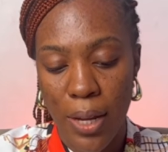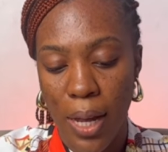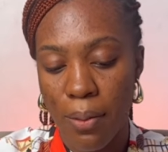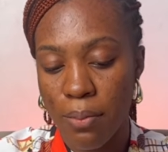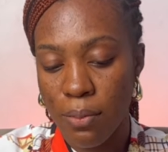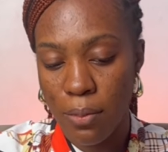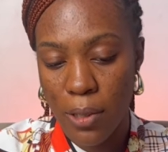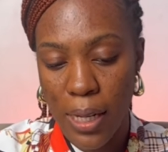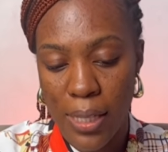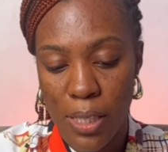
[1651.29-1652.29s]
You
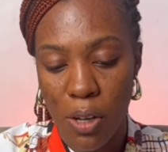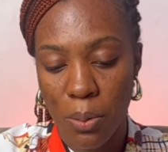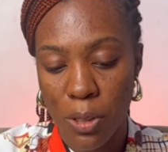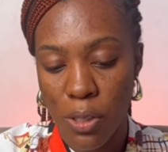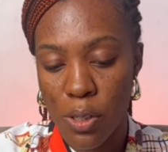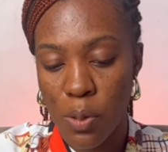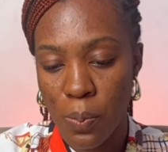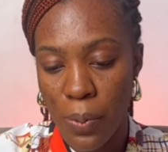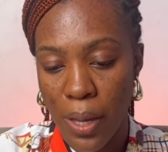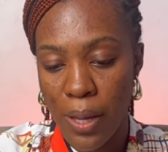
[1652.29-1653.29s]
can see options to
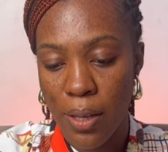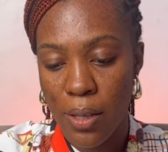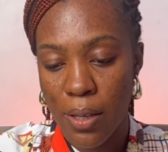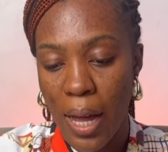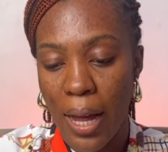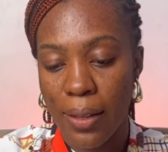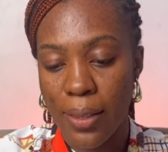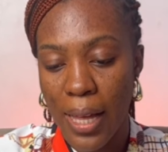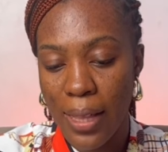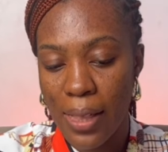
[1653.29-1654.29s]
pay
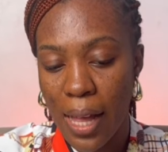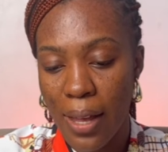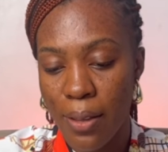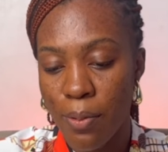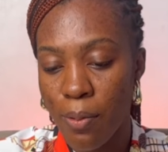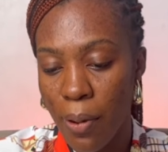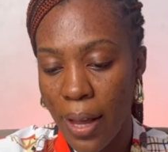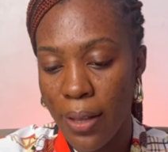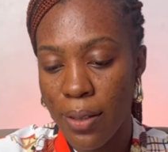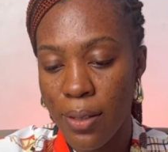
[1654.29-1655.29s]
and deadline,
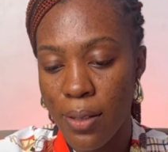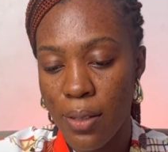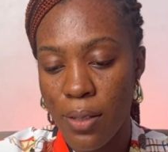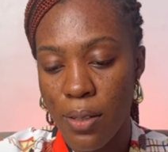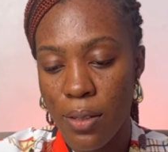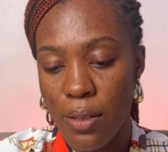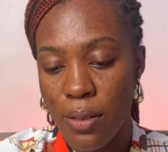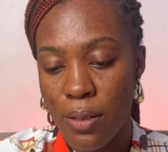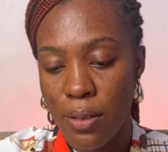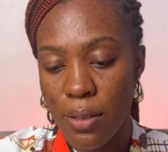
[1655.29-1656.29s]
when
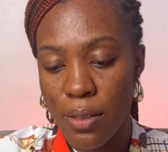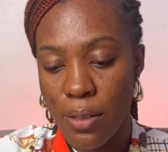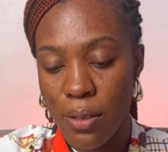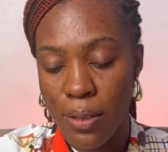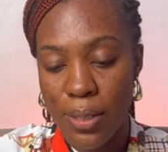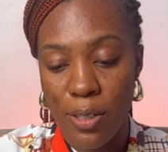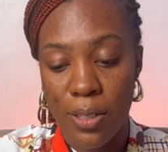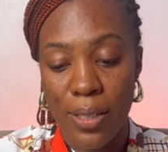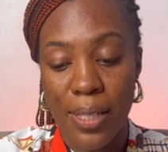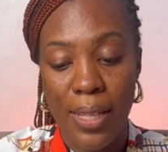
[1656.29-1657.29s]

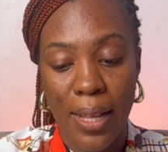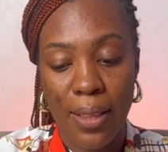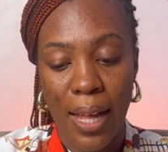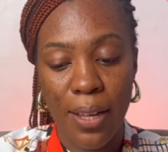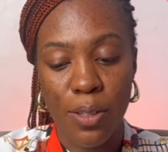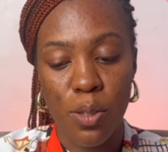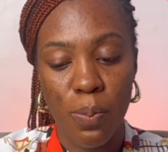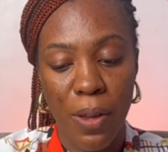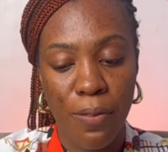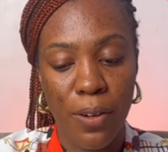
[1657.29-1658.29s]
the deadline to
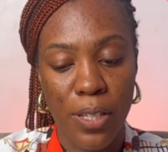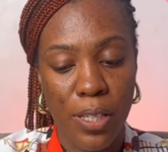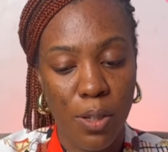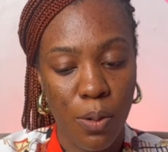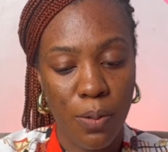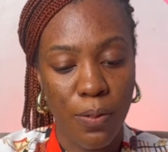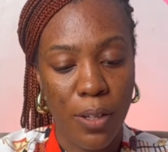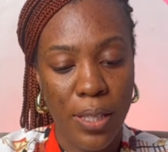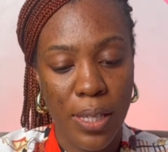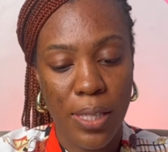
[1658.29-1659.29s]
pay for
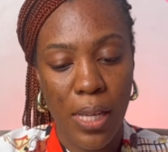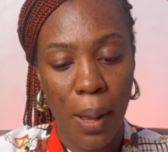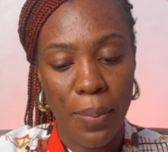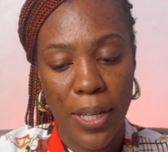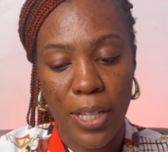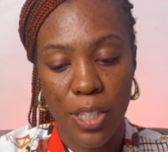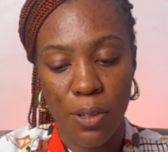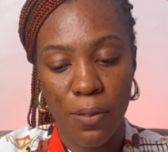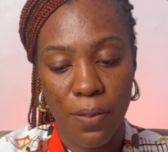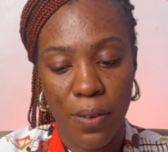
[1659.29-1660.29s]
this
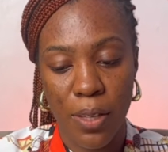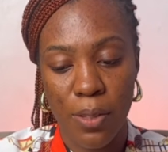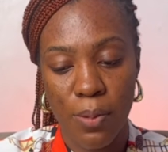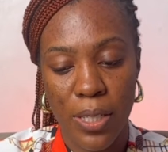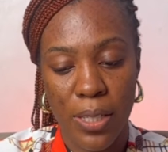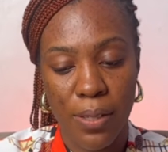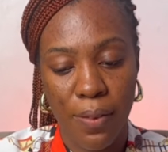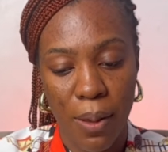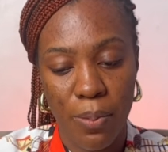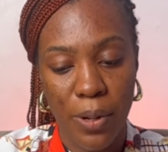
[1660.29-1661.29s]
application fee, which is
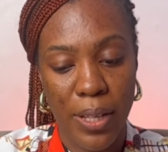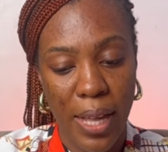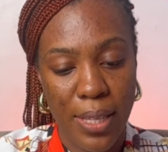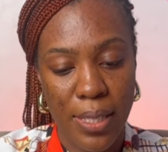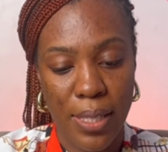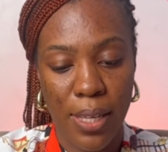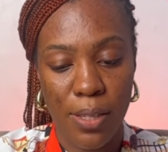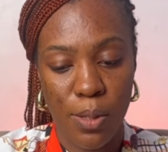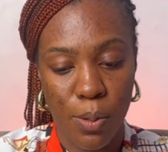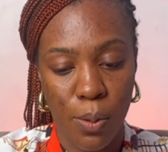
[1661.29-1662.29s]
February next year.
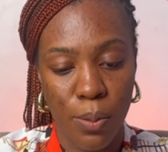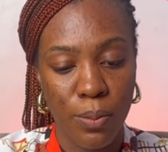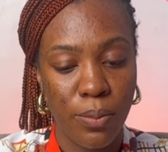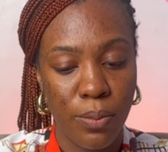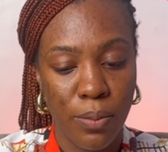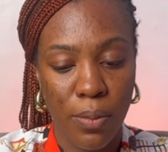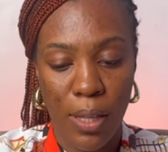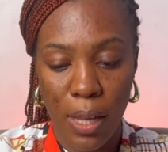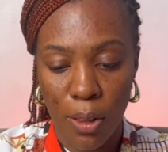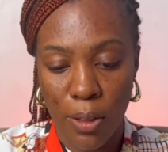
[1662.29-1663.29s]
So
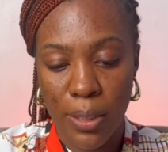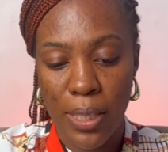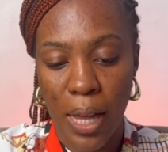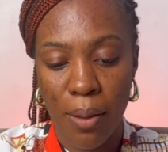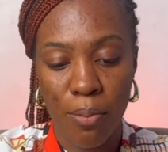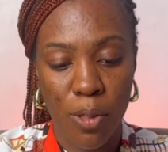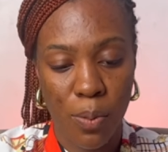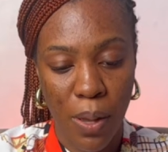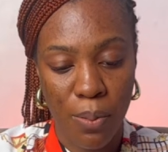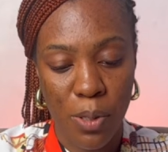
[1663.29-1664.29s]
a long time to
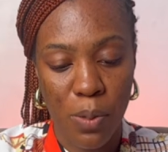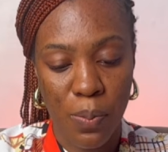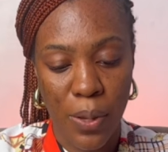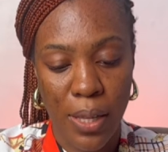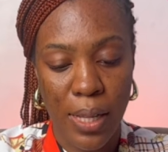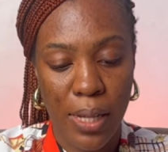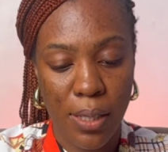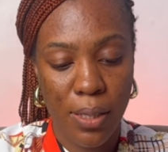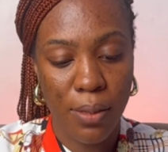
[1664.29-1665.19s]
be able to pay that.